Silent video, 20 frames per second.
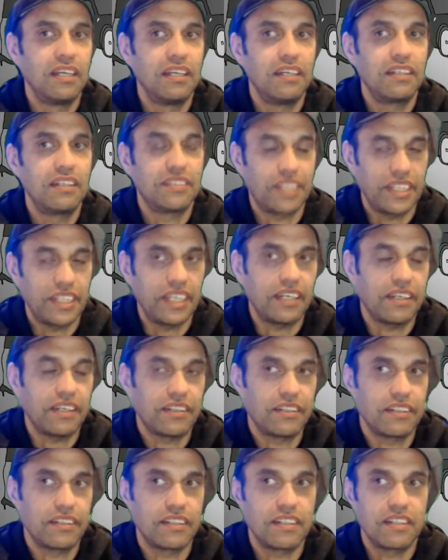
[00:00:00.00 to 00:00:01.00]
So yeah.
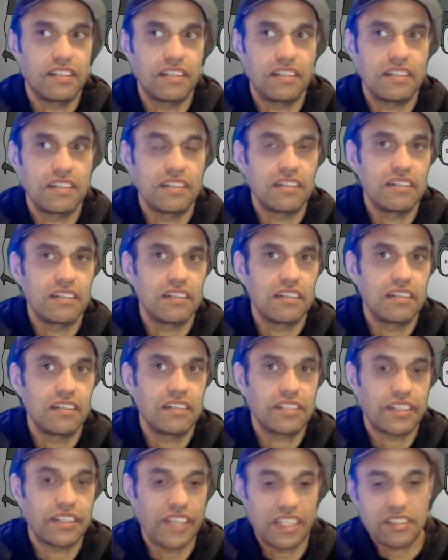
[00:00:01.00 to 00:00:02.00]

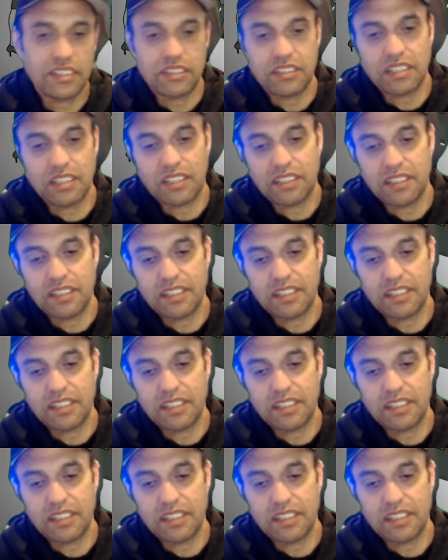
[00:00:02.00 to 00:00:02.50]
So that's the